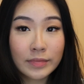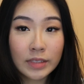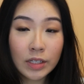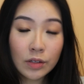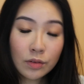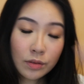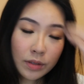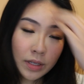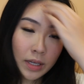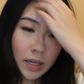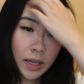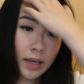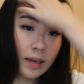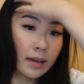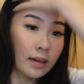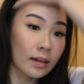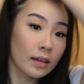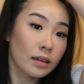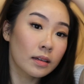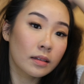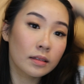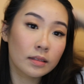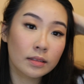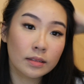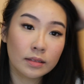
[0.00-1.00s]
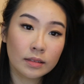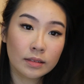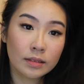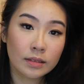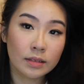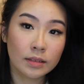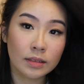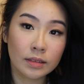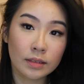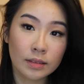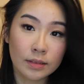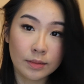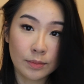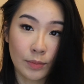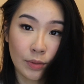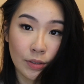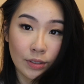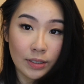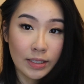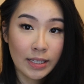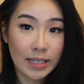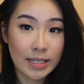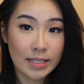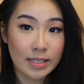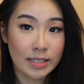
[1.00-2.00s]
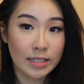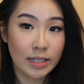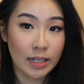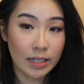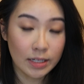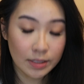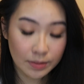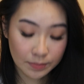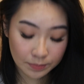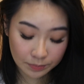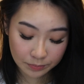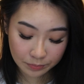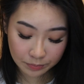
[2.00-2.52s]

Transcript: Okay, all that's done.